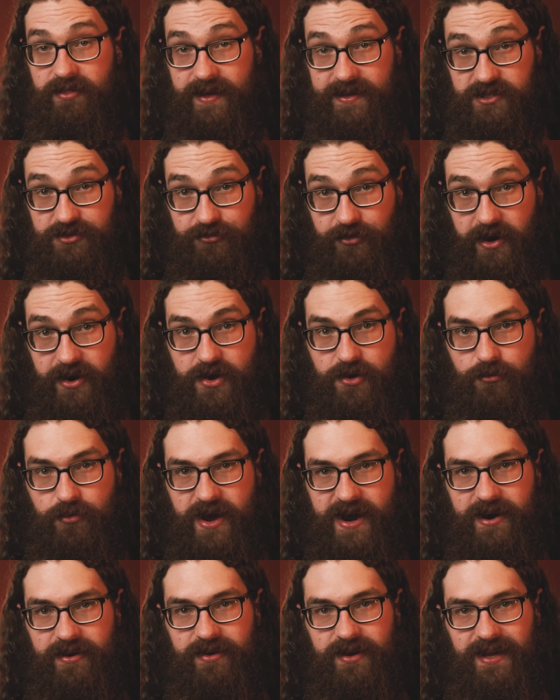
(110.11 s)
That's very
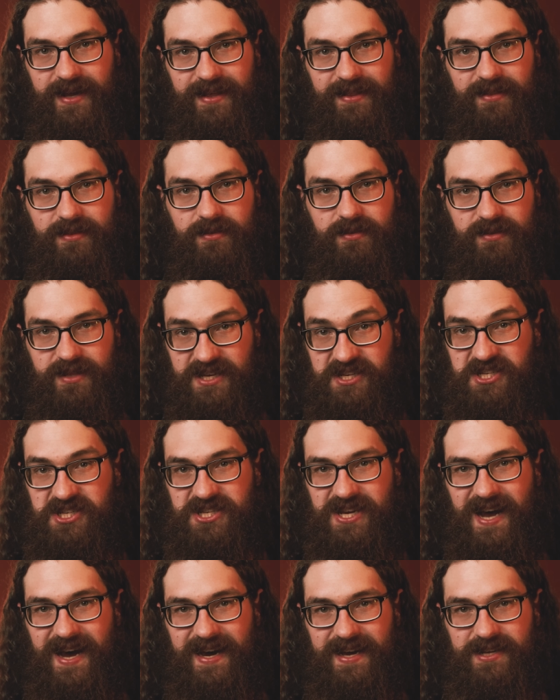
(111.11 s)
rare in this
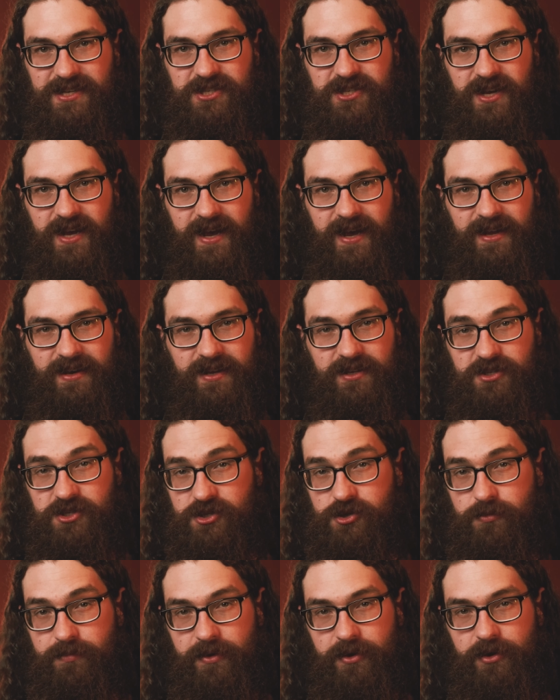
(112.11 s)
size, and it's
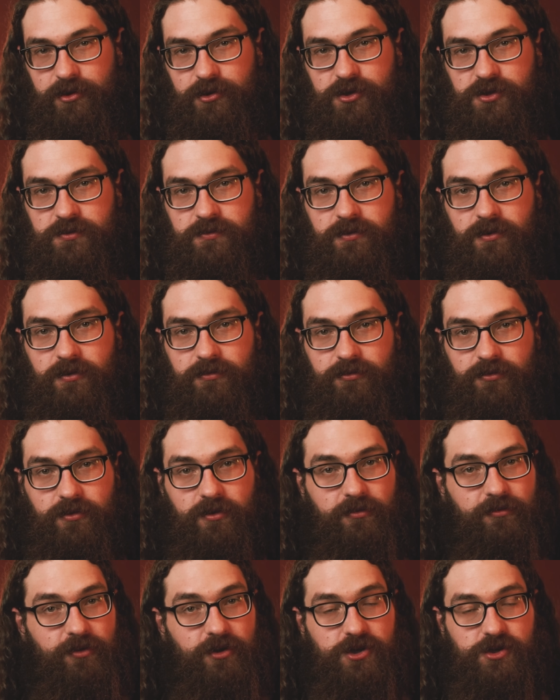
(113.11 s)
super useful
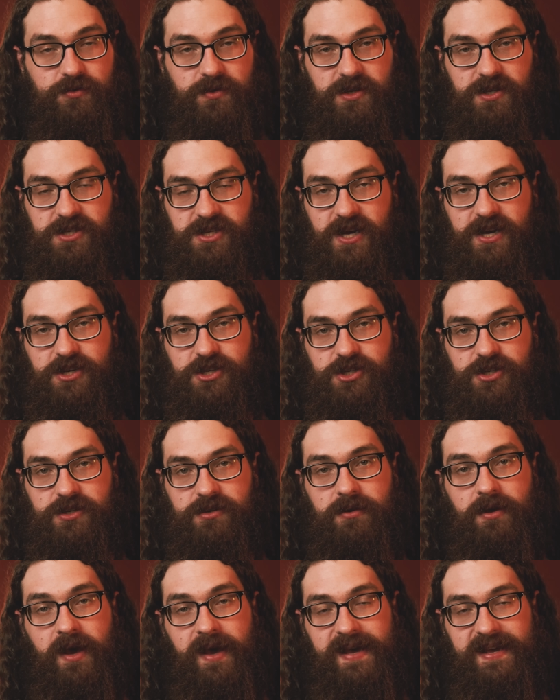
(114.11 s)
for
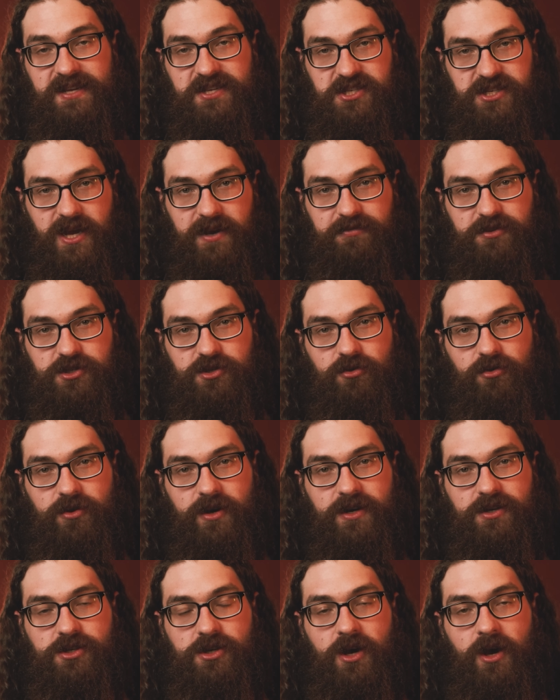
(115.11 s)
virtualization, Ceph
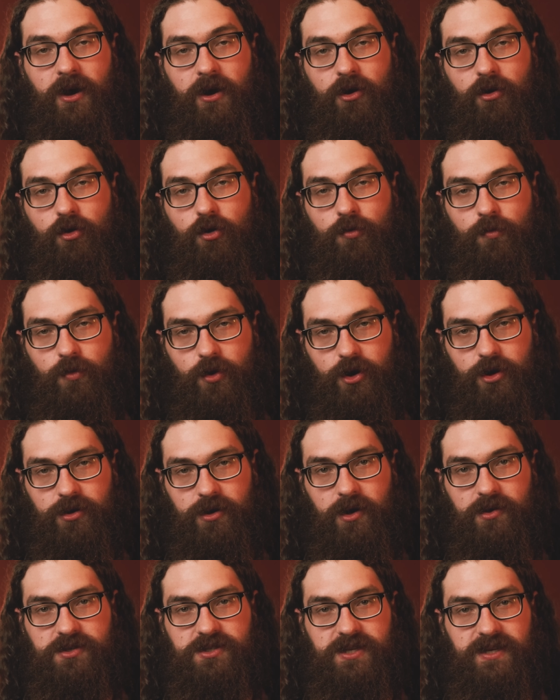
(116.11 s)
storage, or
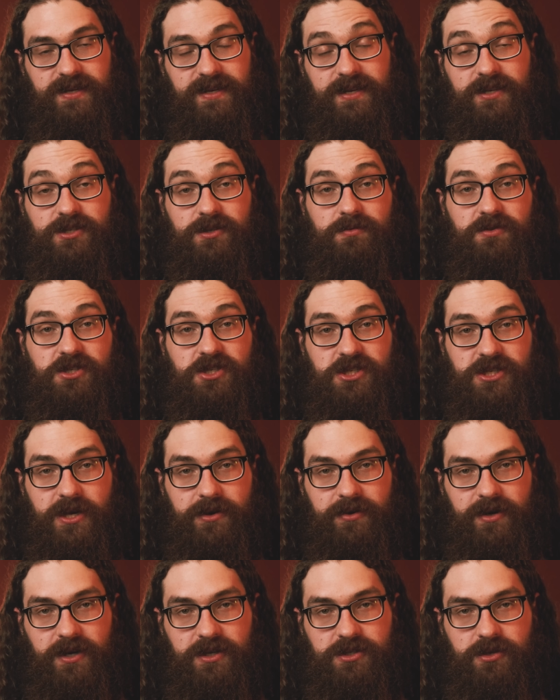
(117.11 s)
workloads that need some
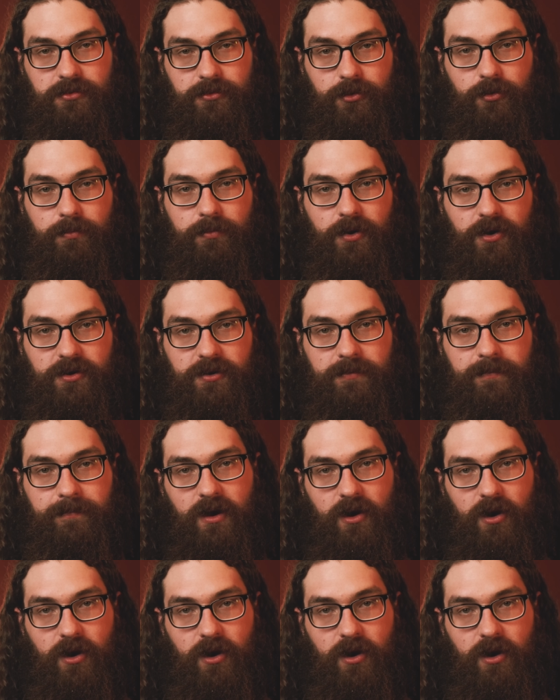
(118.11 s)
serious throughput.